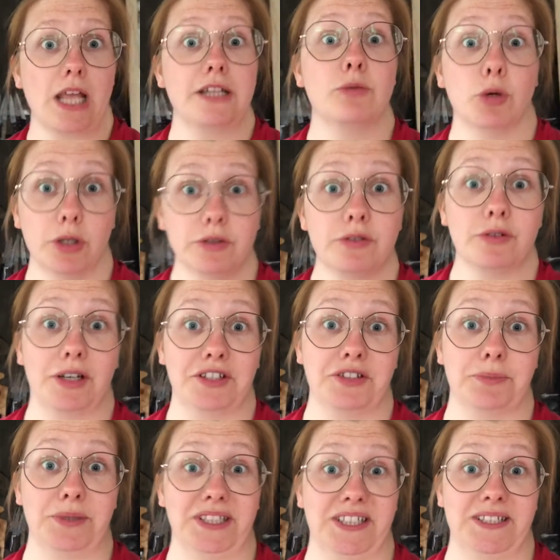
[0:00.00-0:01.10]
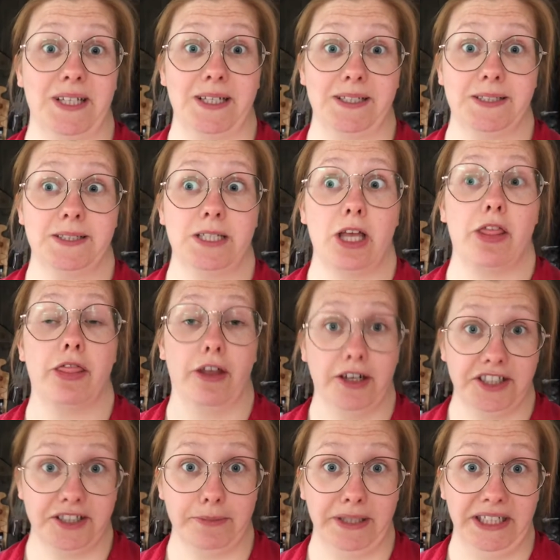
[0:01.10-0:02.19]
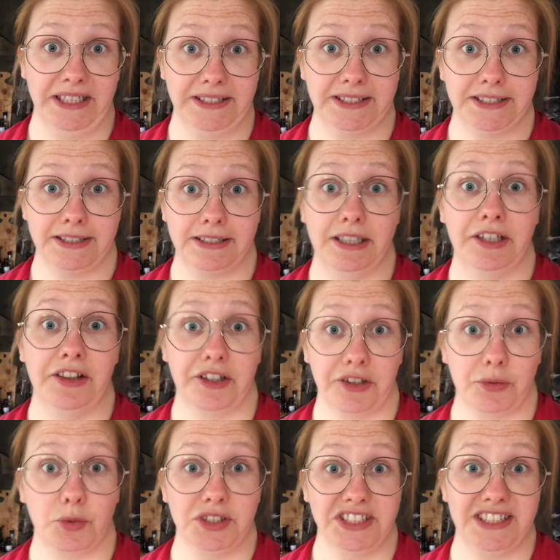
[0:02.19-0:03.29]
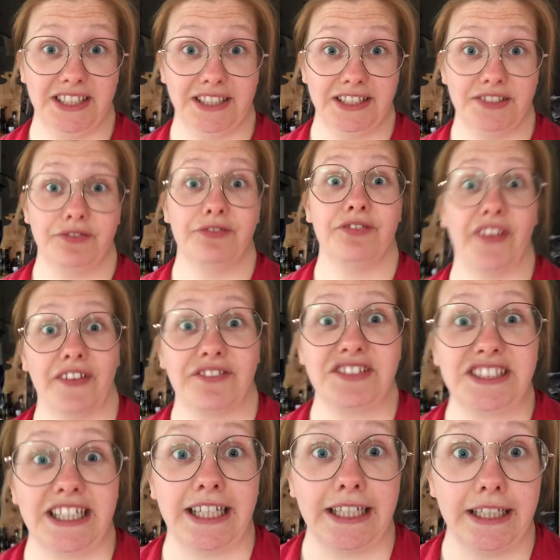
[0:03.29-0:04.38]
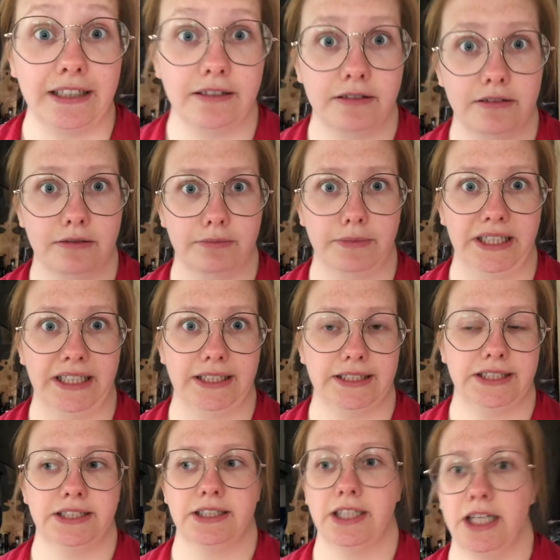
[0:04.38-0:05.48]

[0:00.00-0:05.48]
One of the recipes says 30 minutes and the other one says 50 minutes.